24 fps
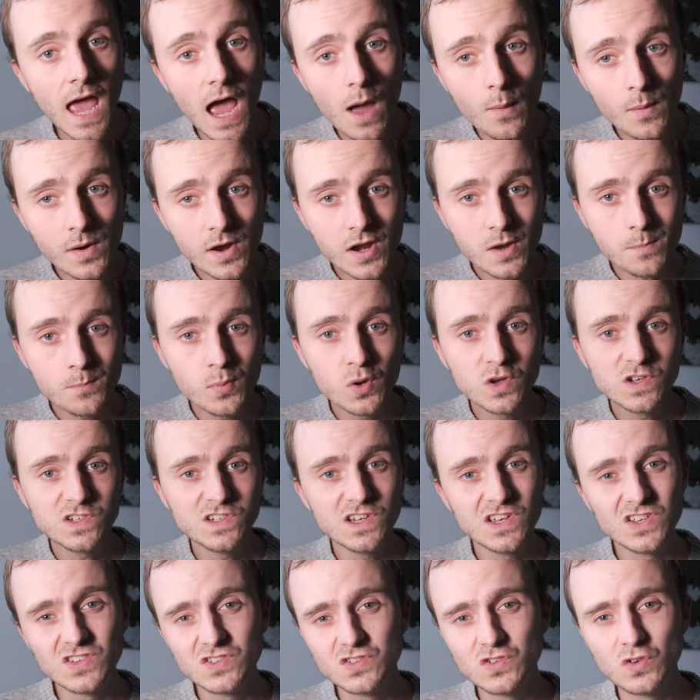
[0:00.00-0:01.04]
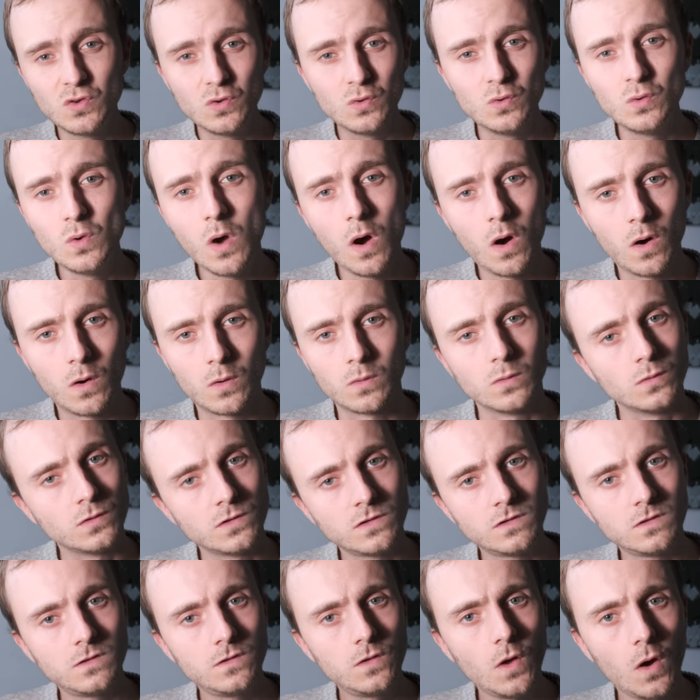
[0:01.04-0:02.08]
and we're going to push it two whole
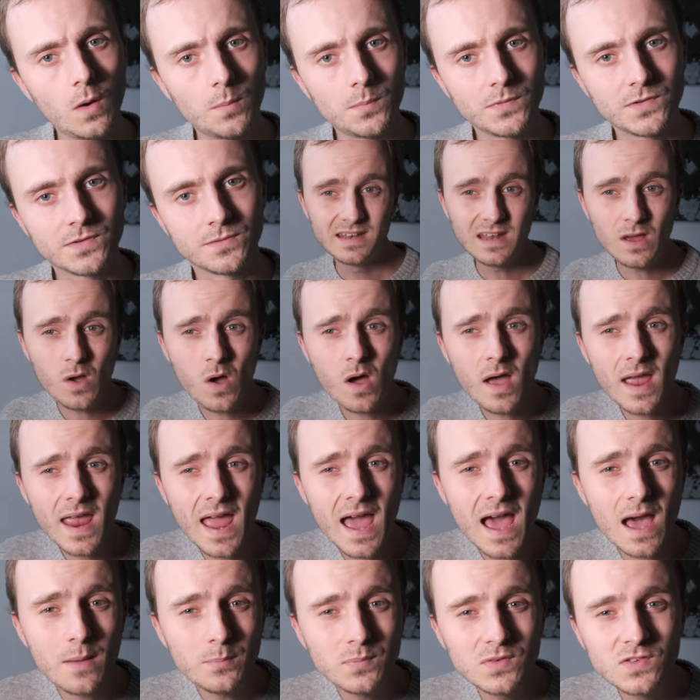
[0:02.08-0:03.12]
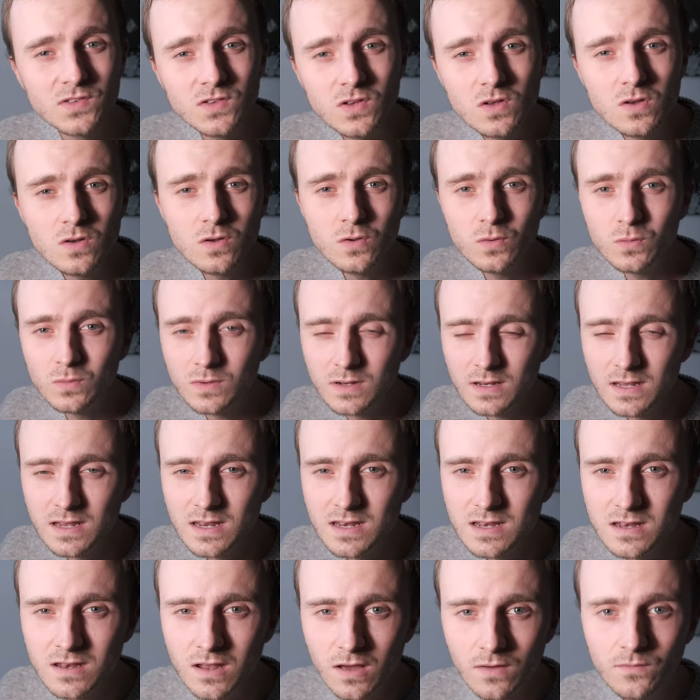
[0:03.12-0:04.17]
stops. Now I absolutely
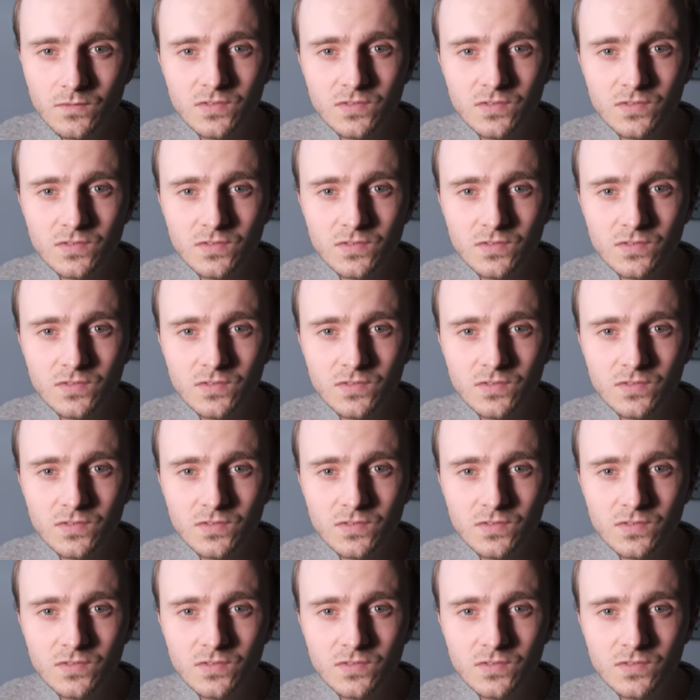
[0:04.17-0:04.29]
love